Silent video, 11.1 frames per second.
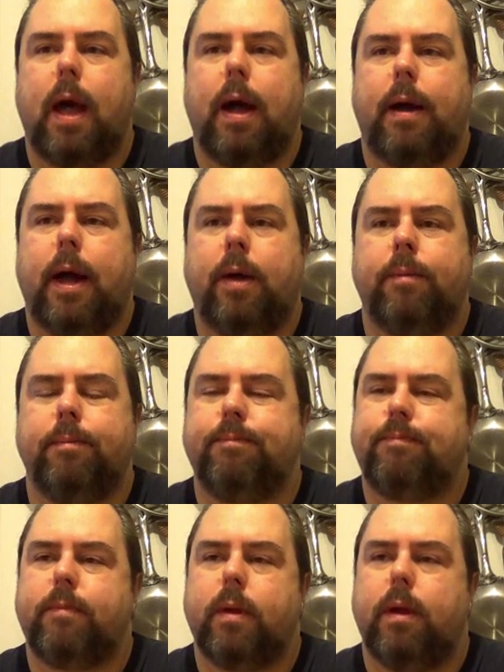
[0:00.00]
I
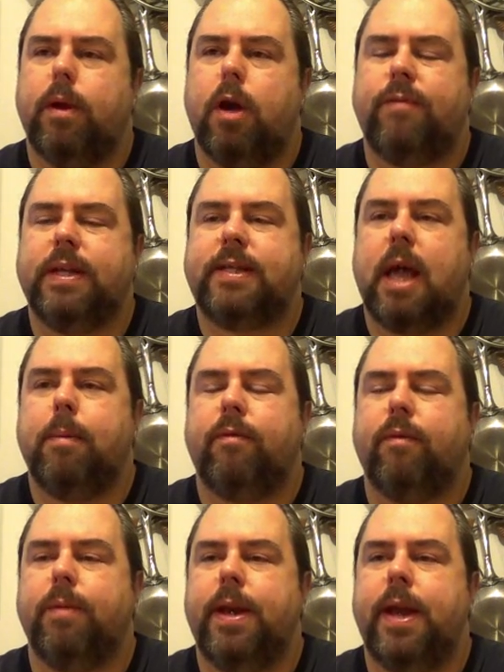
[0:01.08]
don't know if that's coming
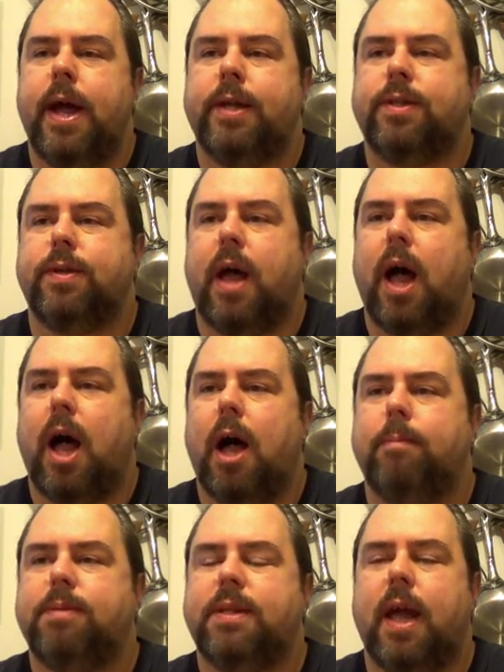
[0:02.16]
from the nuts or the
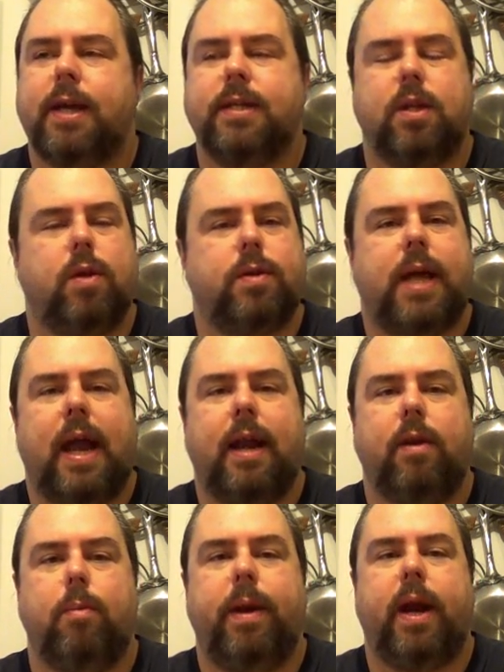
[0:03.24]
hops. It's like a tiny
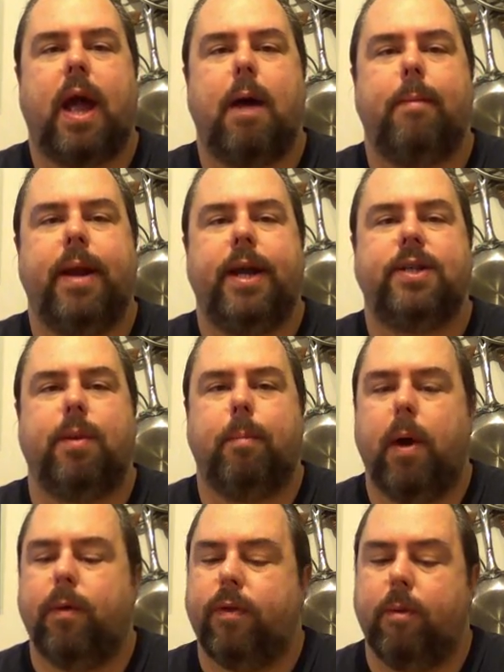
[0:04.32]
little bit of combination of
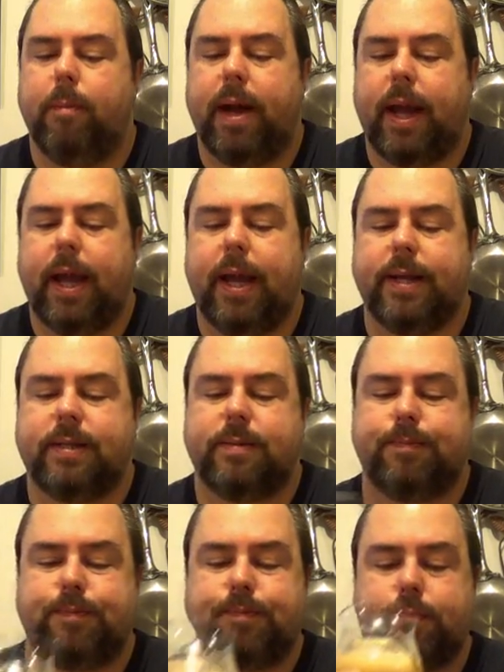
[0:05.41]
both of them, I
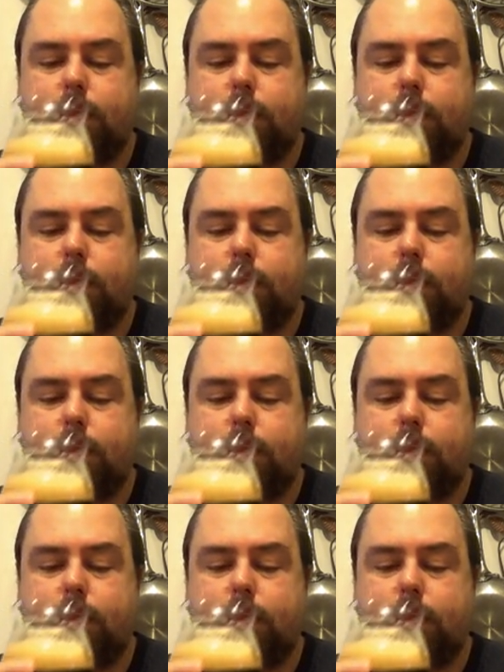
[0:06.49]
guess.